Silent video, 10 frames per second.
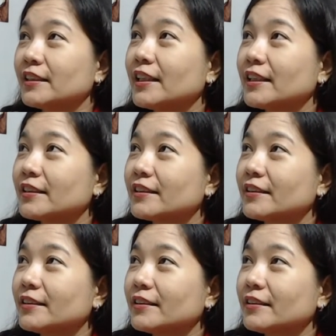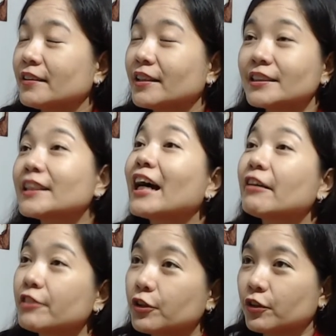that doesn't
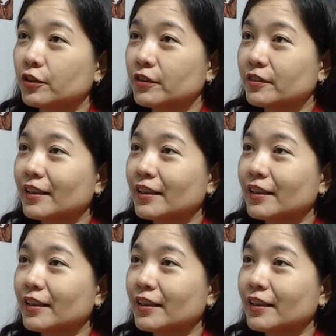have a dog.